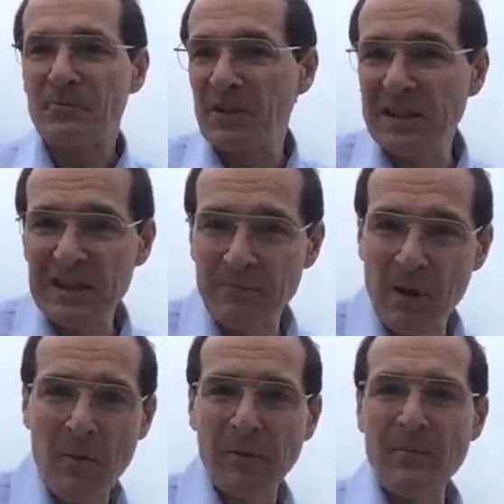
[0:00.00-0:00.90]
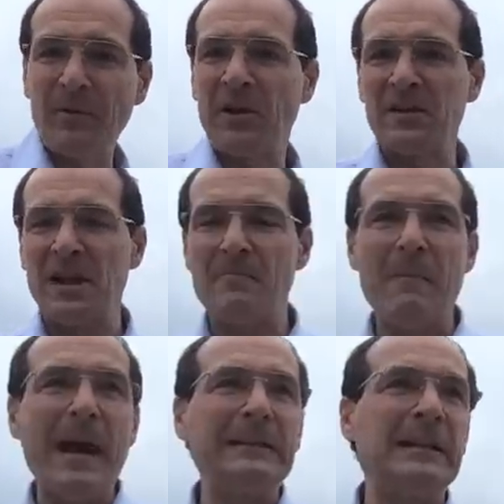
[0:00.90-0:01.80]
Cities are popular because they're
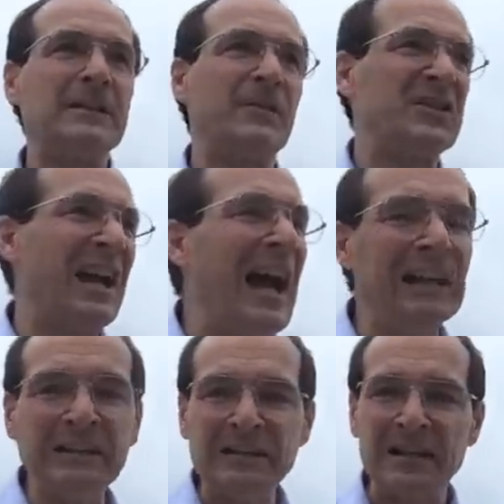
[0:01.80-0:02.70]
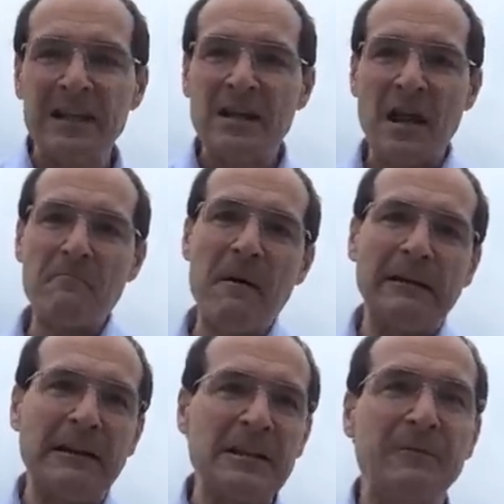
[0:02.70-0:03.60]
magnets for talent, they're
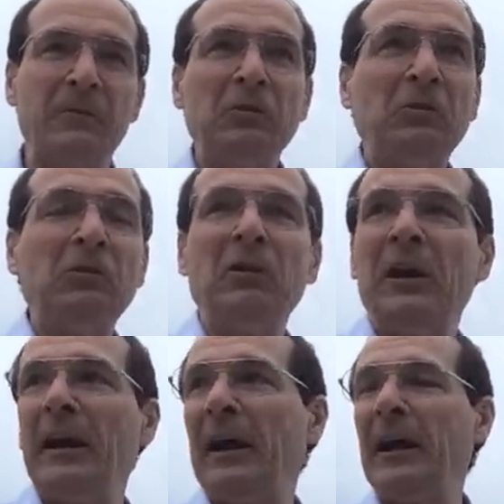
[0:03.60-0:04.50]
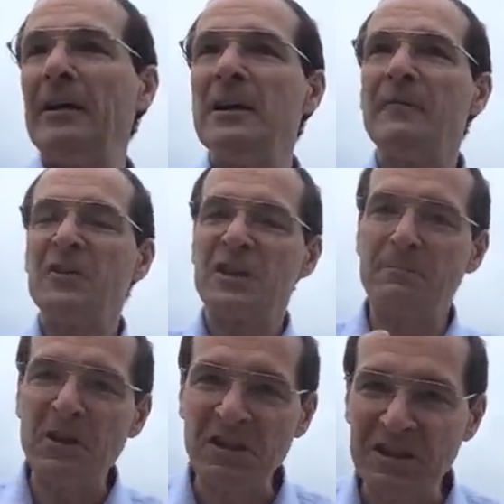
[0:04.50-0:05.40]
magnets for, uh, for
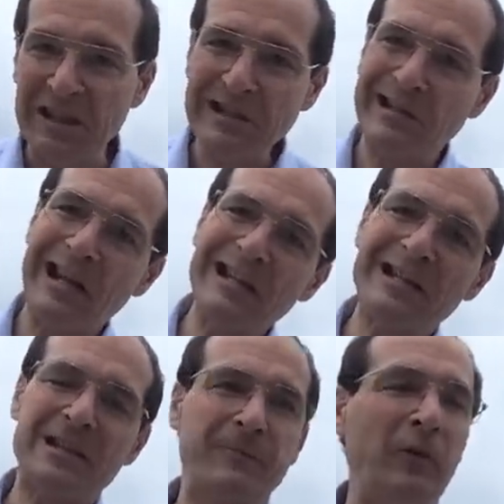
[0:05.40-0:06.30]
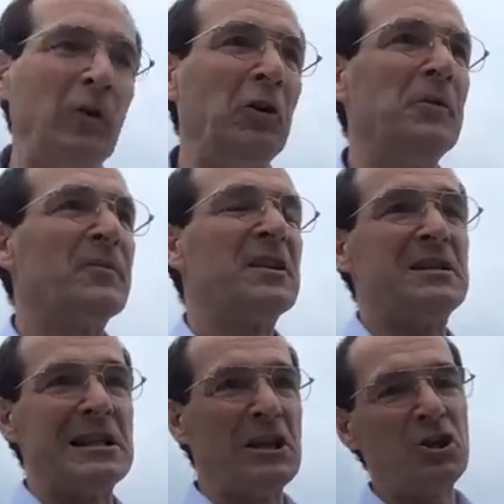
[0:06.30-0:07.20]
specialist interests, for
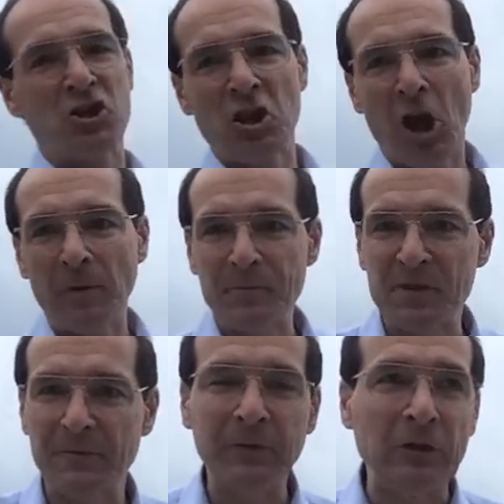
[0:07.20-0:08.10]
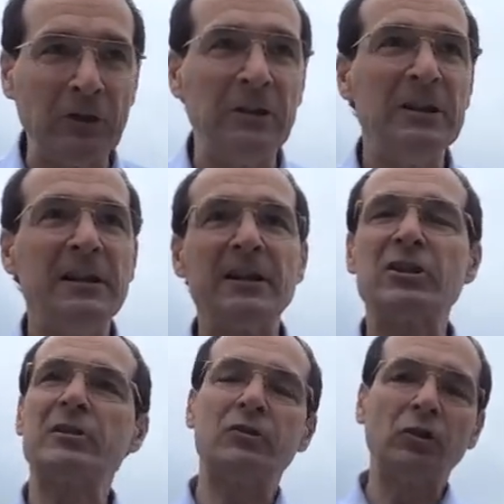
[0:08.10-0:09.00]
niche shops, for
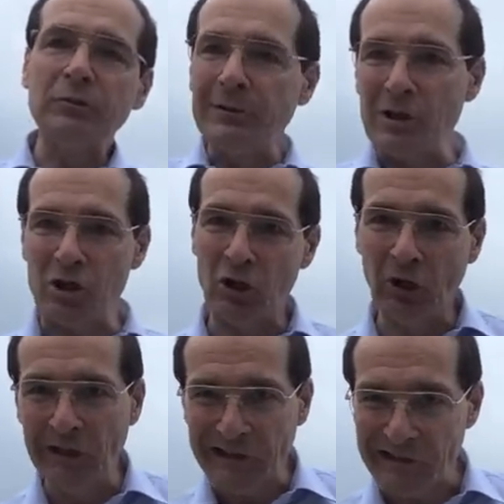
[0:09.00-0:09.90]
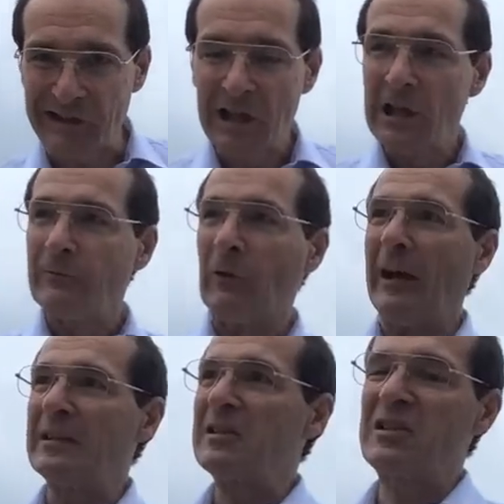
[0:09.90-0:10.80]
extraordinary choice for
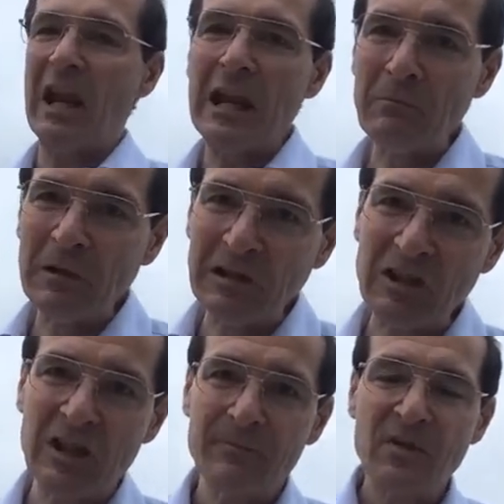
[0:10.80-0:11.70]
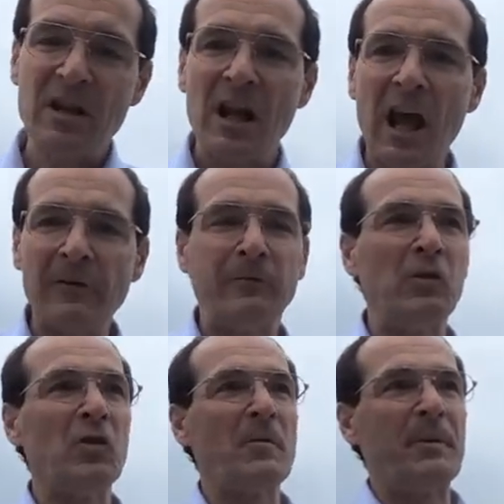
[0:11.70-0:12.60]
entertainment, uh,
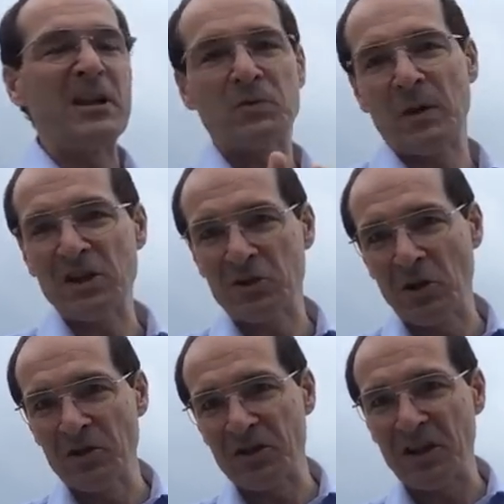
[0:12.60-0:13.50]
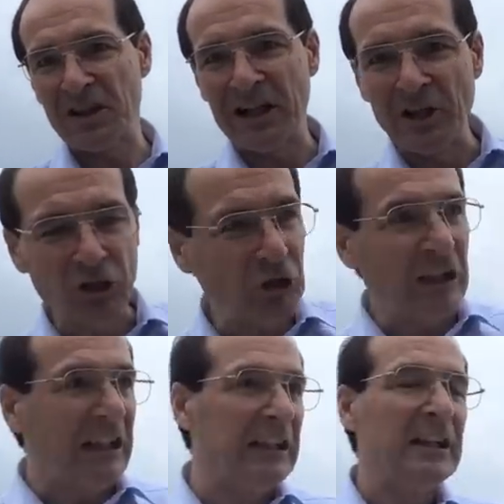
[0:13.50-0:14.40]
for the best restaurants in the
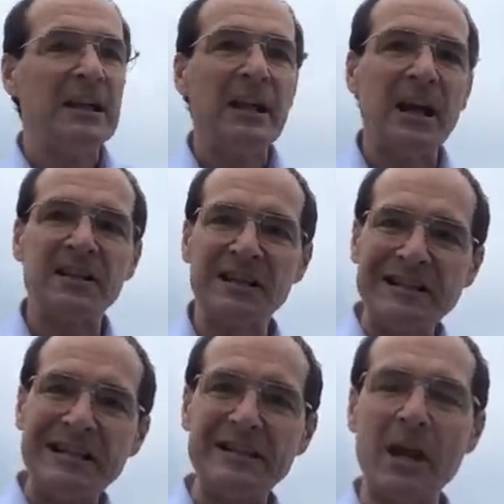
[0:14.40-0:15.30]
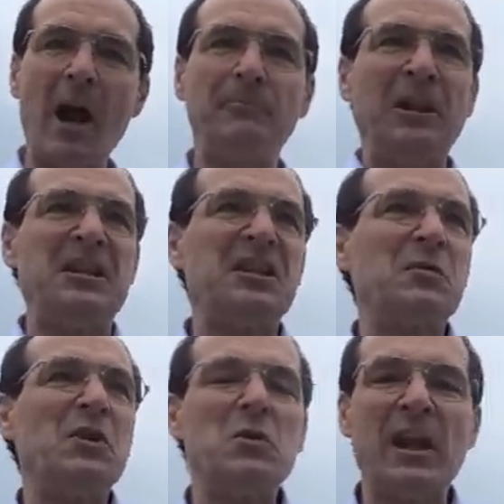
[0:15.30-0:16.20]
country. Uh, cities are
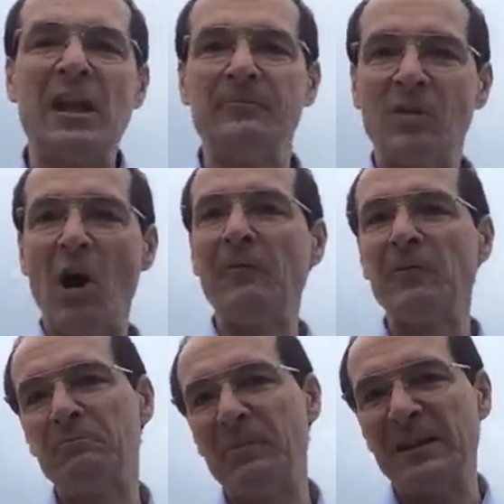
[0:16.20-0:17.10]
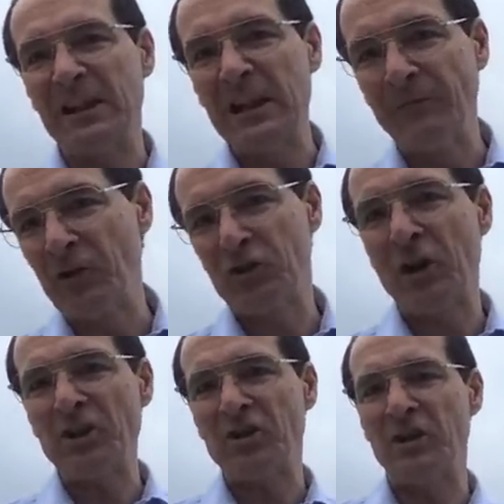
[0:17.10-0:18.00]
places where you get often better
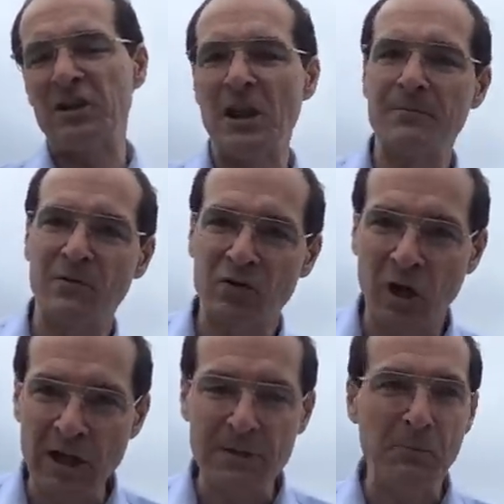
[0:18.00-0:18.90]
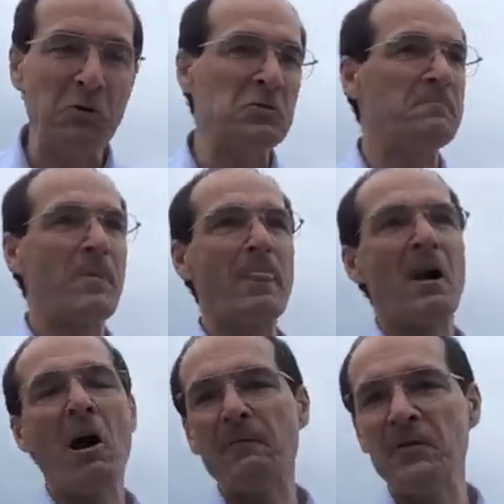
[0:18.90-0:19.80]
infrastructure in terms of transport.
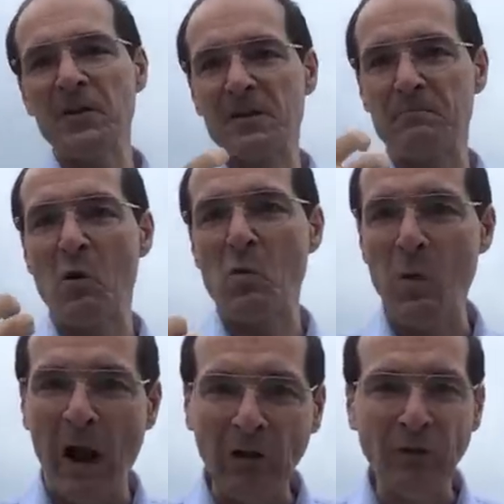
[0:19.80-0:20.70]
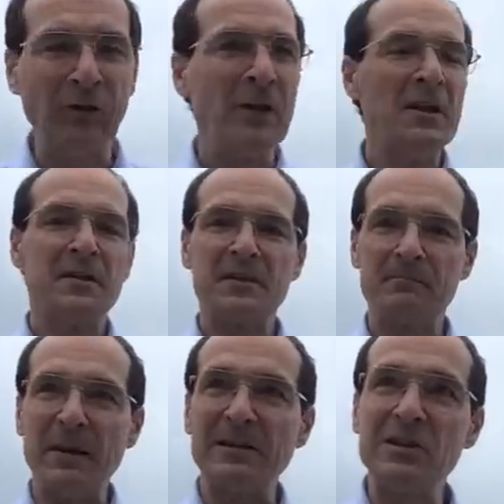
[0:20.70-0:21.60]
Often there's more wealth, there's
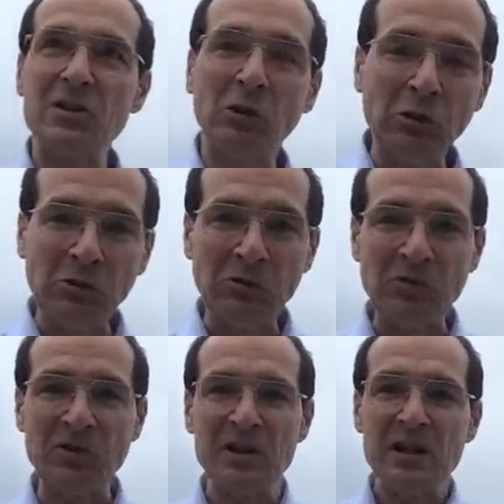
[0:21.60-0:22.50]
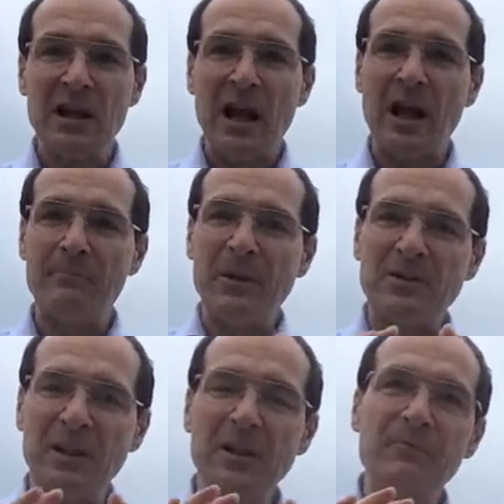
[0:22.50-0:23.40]
better schools, uh,
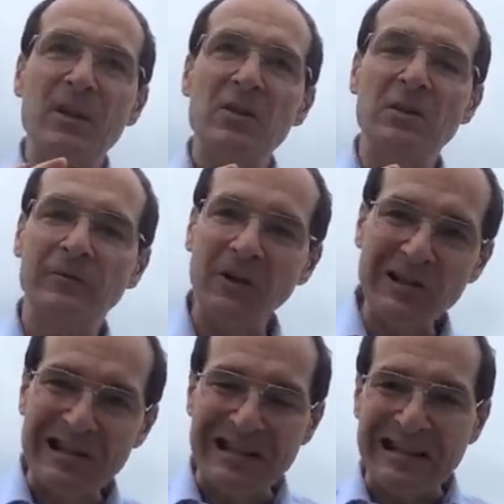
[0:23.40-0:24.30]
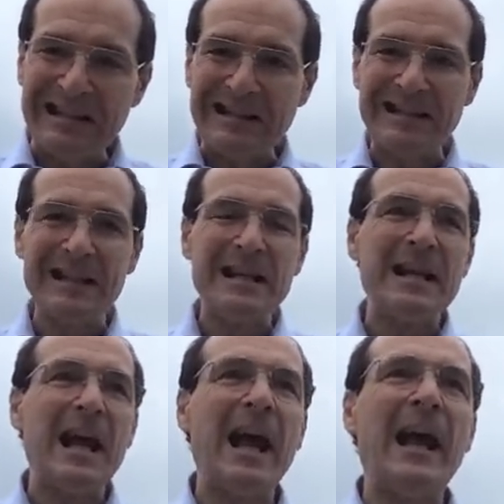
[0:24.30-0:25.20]
better universities,
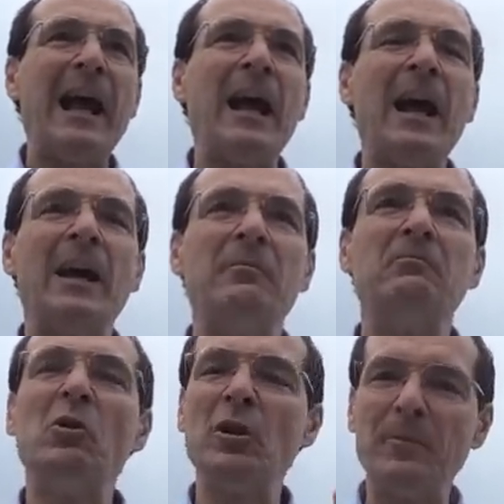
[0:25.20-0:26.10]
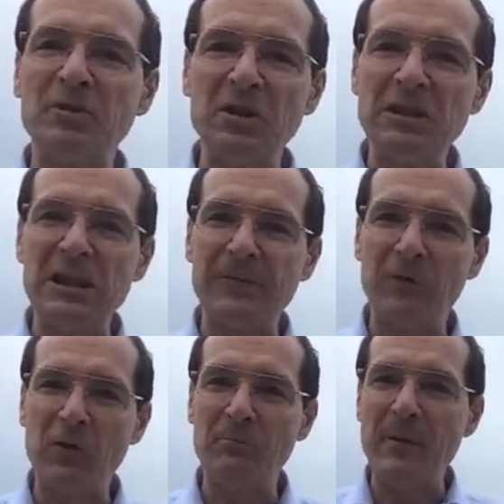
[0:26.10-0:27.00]
uh, uh, more opportunities
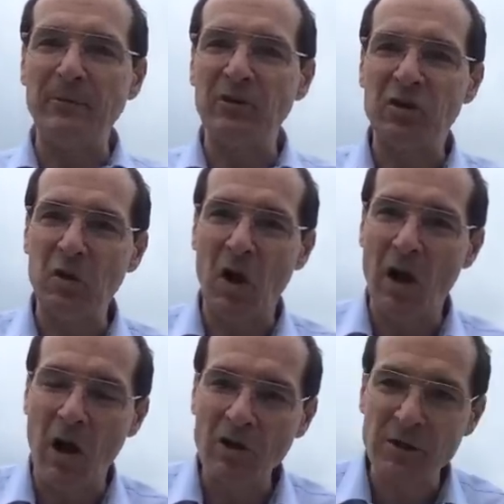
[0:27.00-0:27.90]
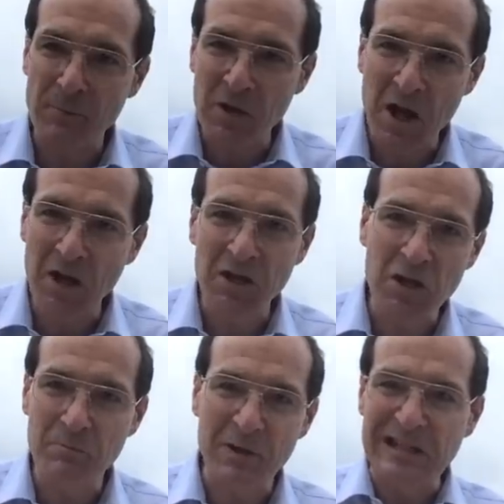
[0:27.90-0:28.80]
for people to entrepreneur
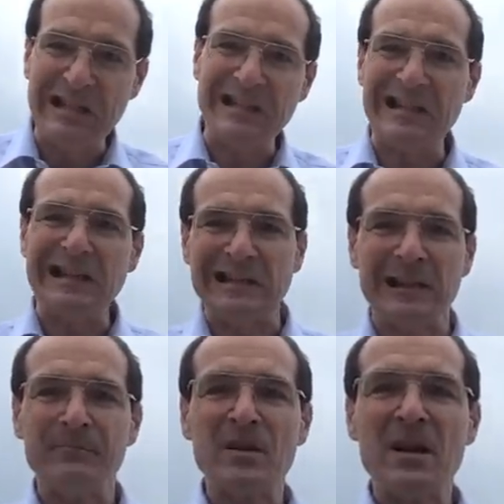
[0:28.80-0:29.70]
new businesses.